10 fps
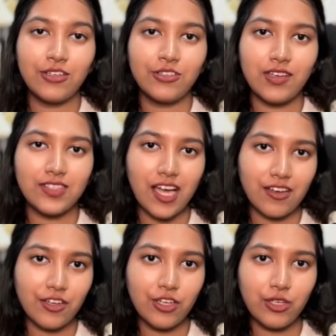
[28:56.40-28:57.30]
So I've
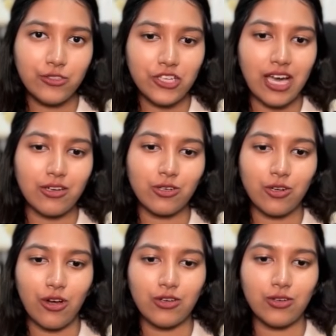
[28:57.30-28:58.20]
started a new chat on
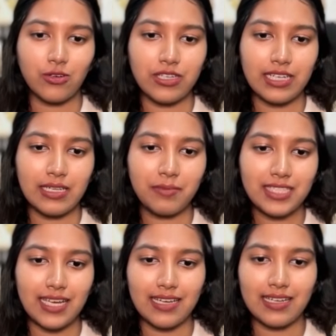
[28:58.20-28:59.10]
Claude Code and let me tell